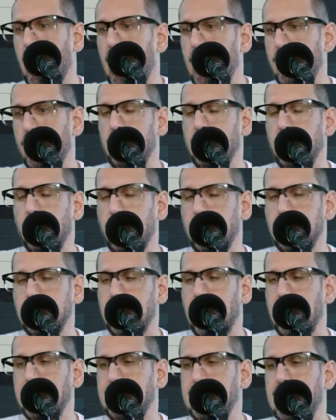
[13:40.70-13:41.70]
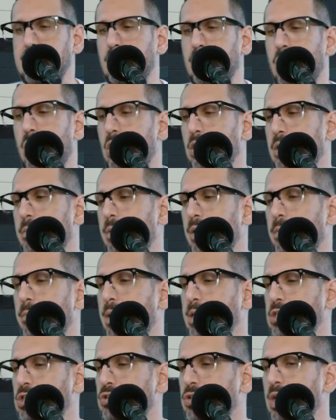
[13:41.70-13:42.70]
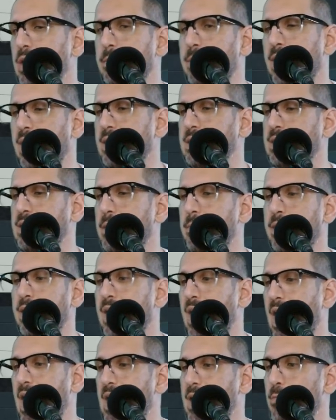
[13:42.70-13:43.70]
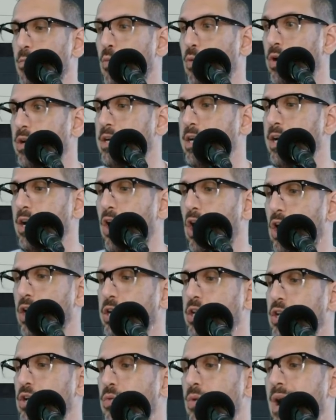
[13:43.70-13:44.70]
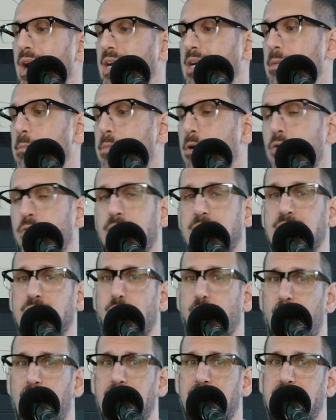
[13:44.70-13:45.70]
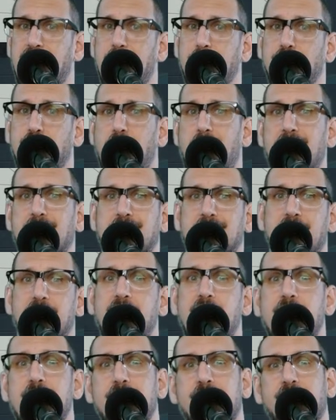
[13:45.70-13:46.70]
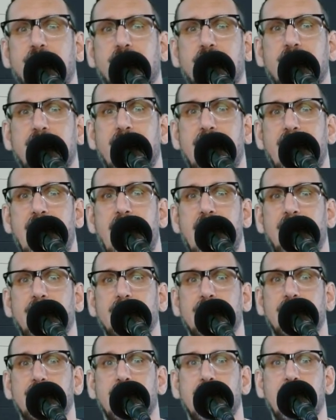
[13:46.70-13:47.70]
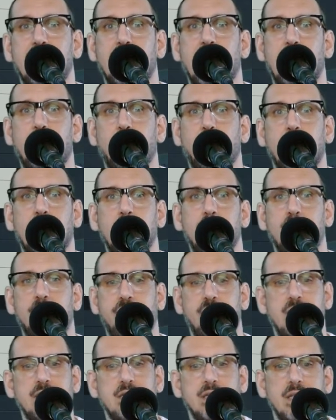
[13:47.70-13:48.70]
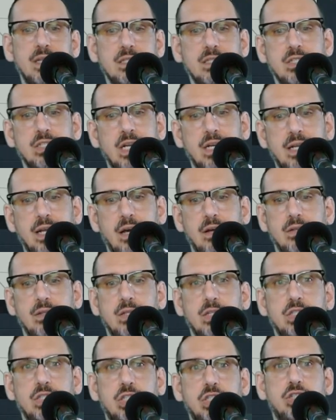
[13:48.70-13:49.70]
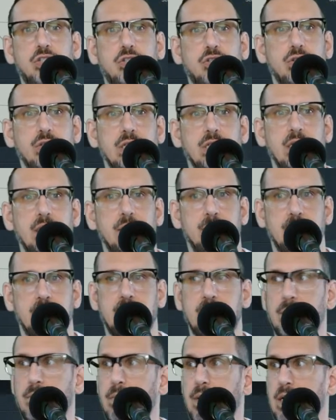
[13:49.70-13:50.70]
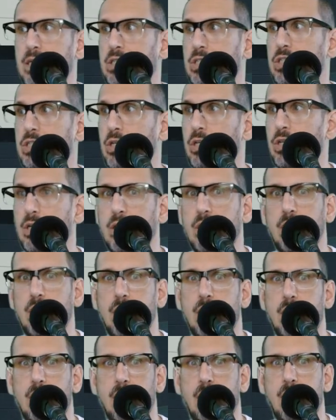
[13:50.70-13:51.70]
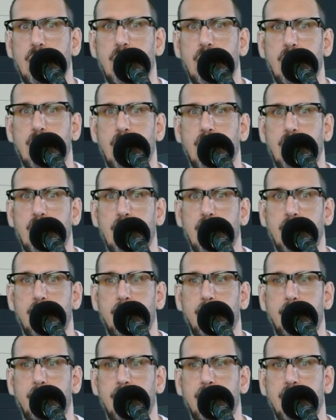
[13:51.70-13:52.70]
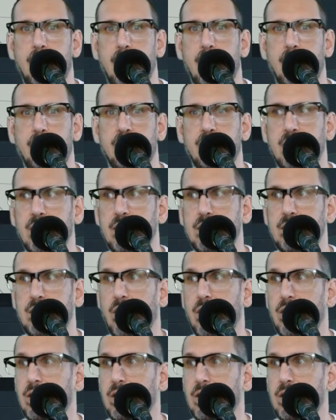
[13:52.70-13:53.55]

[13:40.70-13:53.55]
normally wouldn't take a call in the middle of my stream, but that is somebody I am working on UI components with. I'm trying to figure that out, and I'm working with friends. Let's check out the stream just to make sure everything is going.